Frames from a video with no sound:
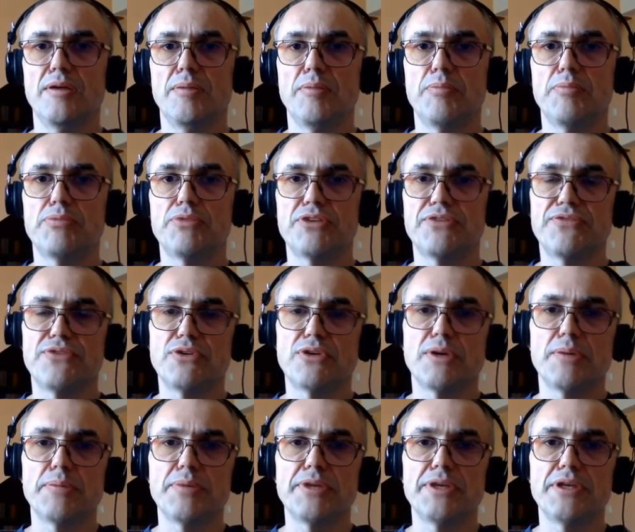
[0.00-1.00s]

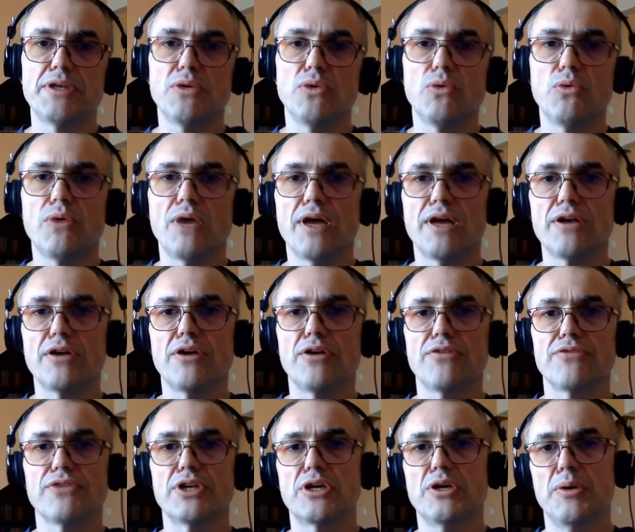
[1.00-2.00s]
preferably one
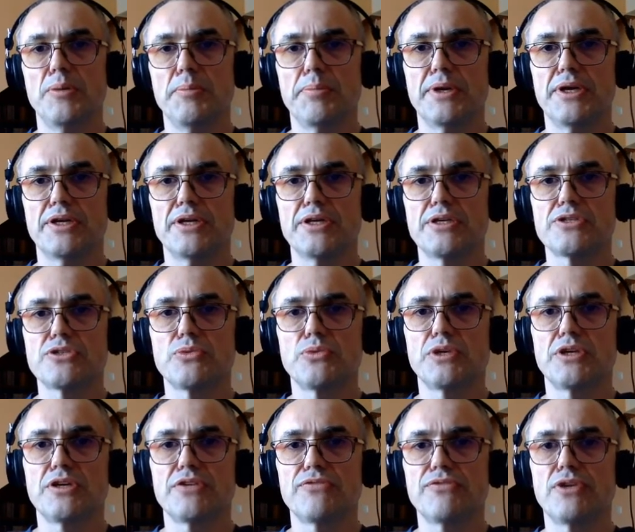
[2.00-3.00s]
of the companies
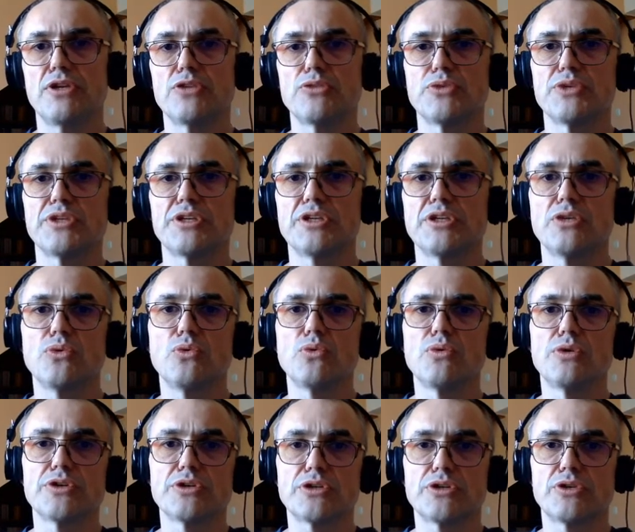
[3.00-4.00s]
we have already
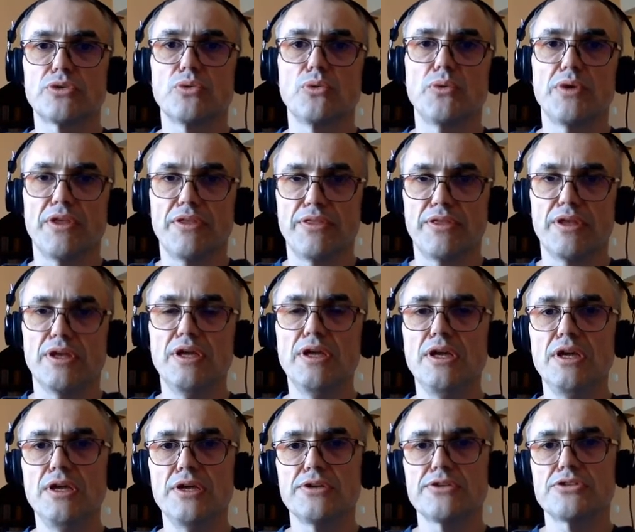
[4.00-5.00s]
worked with.
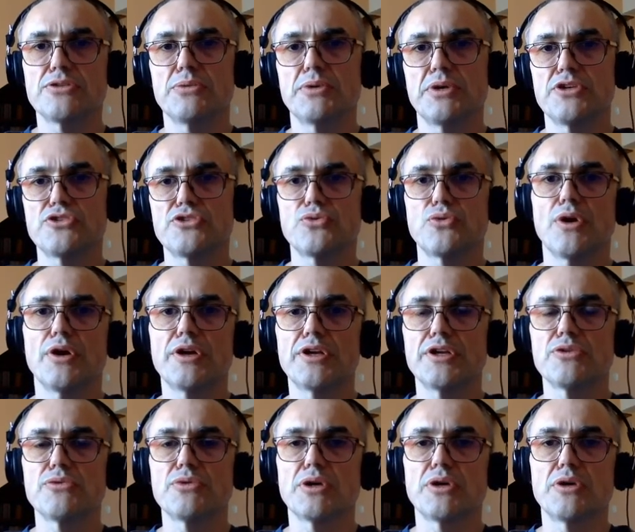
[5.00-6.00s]
So I
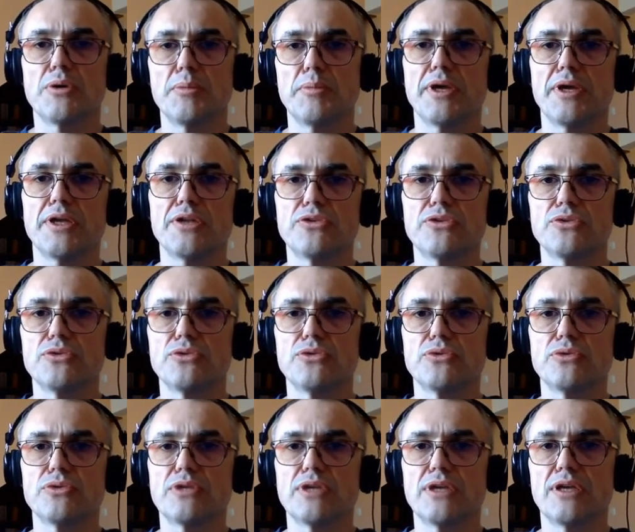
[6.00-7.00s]
strongly recommend you
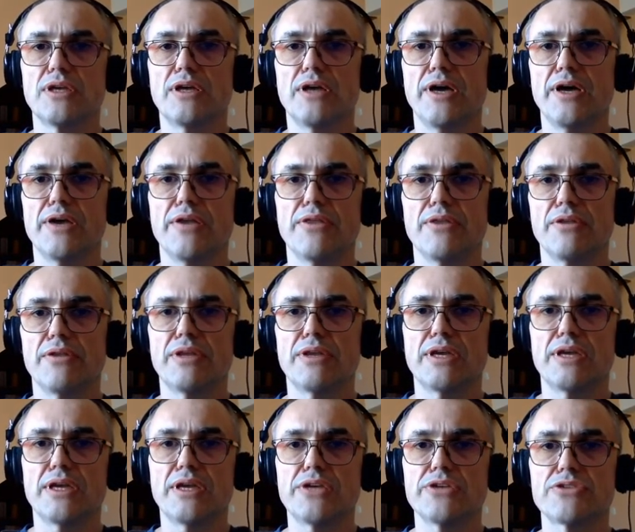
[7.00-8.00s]
to take either the
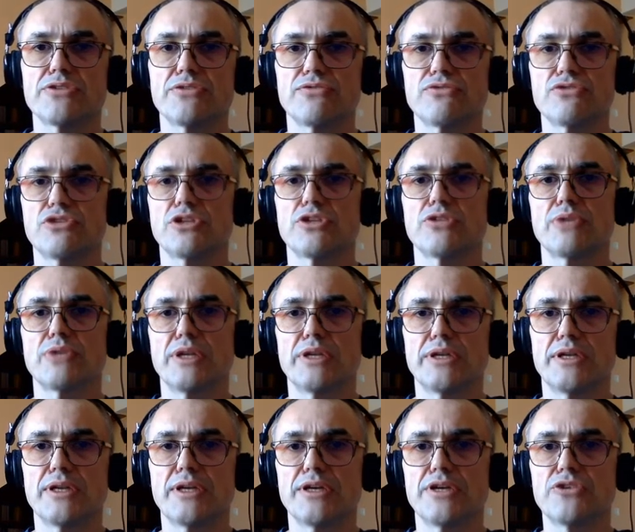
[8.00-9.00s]
case of General
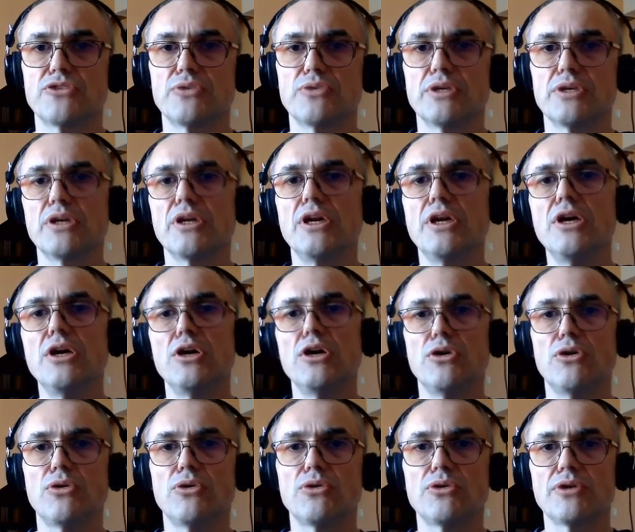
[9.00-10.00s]
Electric
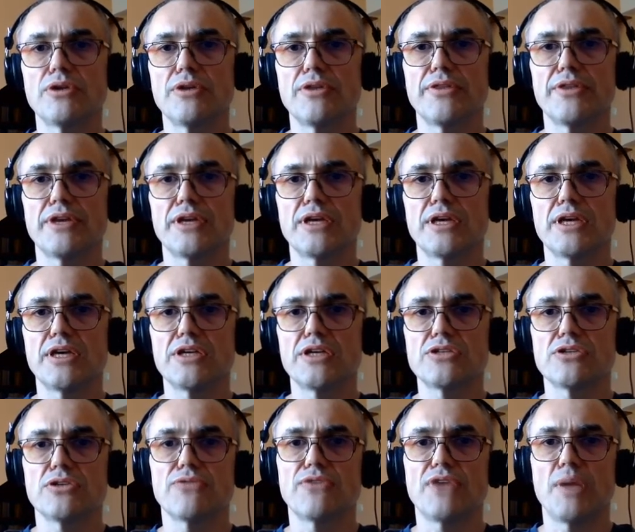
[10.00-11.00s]
or the
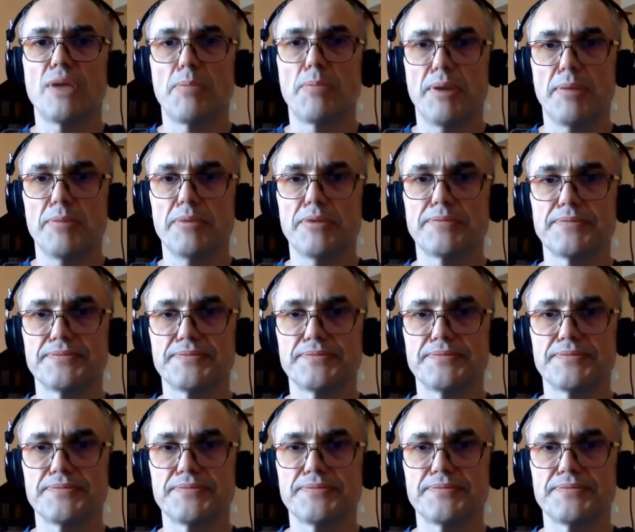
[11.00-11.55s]
case of EPAM.